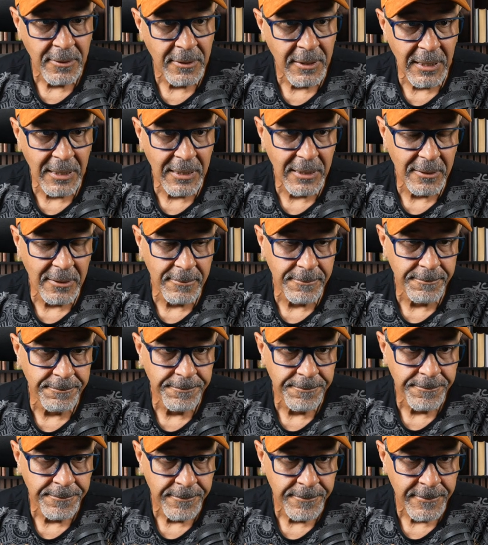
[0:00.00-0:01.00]

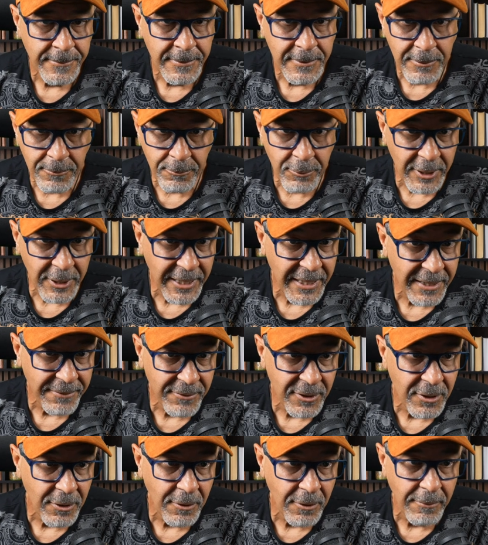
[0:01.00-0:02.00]
Will it
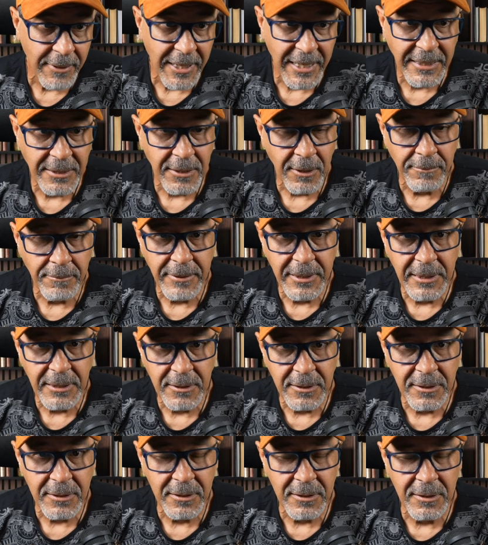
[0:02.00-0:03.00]
ever go away? No, because
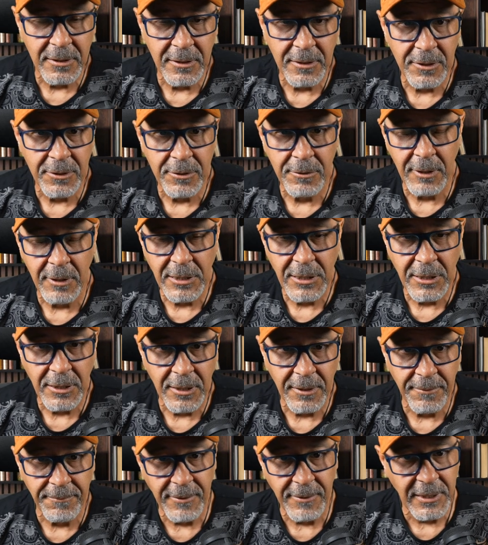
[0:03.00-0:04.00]
this is the discretion
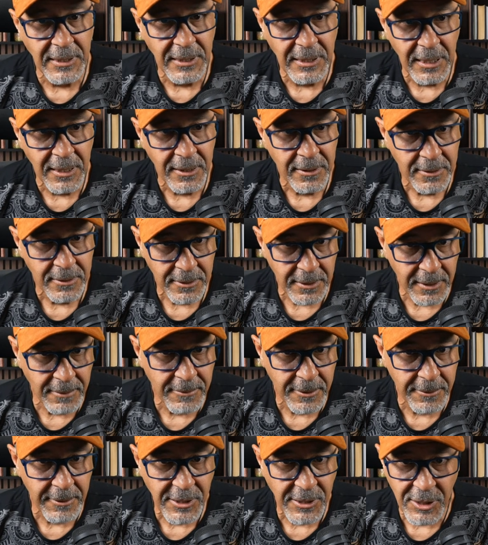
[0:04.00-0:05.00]
of the
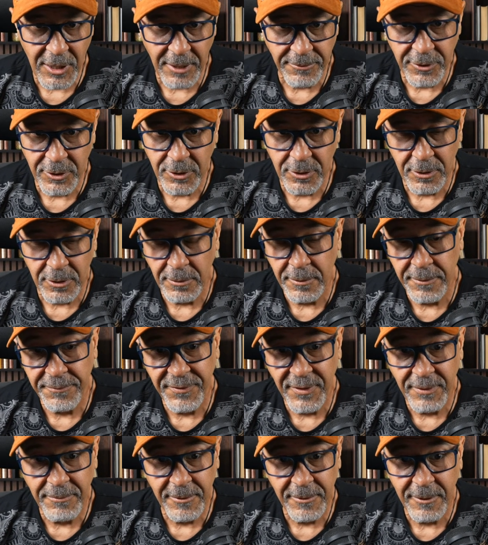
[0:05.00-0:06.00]
immigration officer. So if
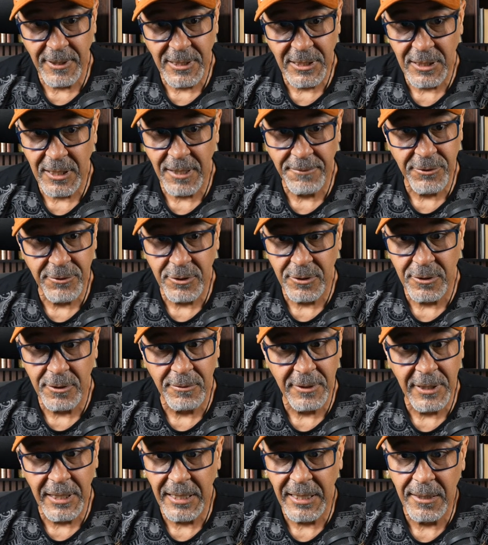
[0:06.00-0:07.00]
the immigration officers
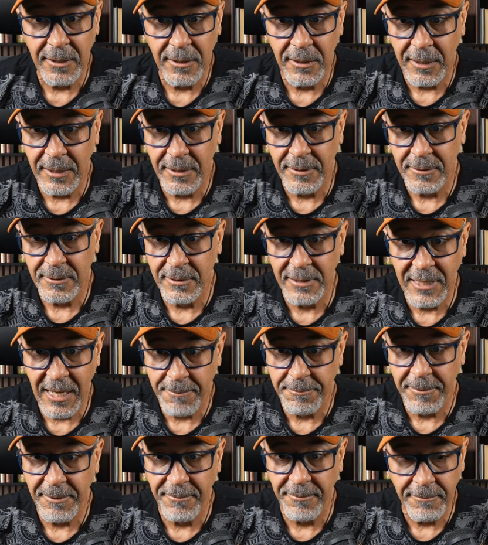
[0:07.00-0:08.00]
don't care and let it
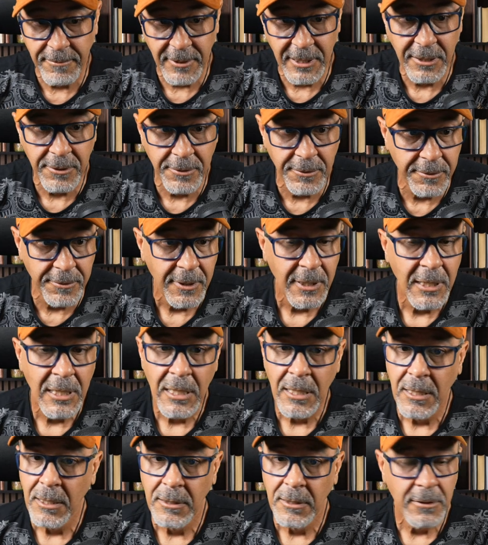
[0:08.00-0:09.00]
stamp everybody through,
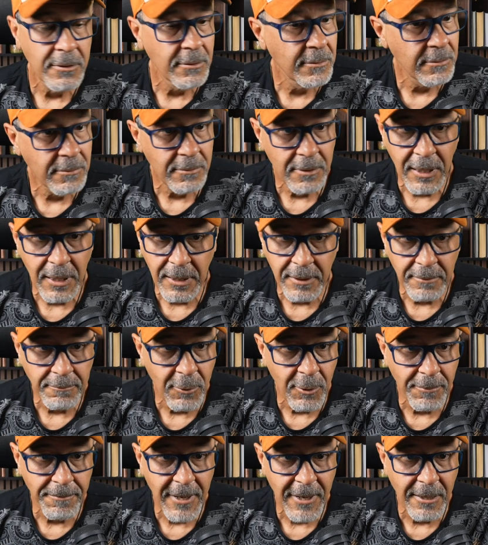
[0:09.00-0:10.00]

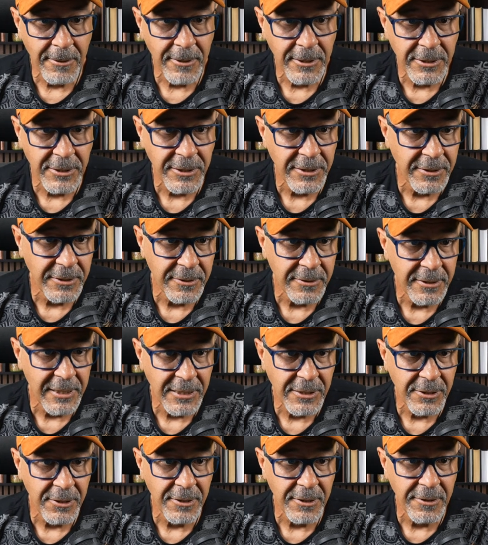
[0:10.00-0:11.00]
more power to you. You
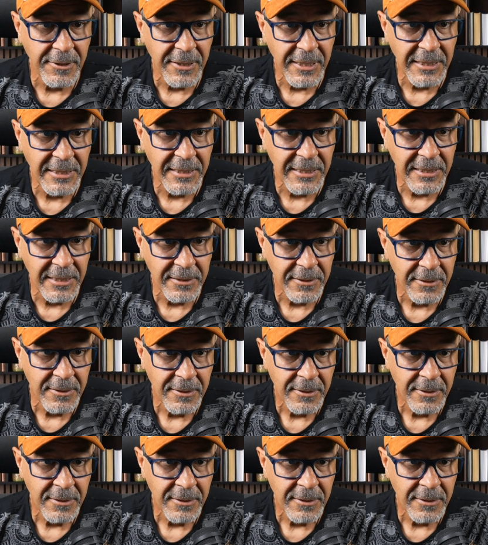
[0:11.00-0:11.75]
got your 180 days.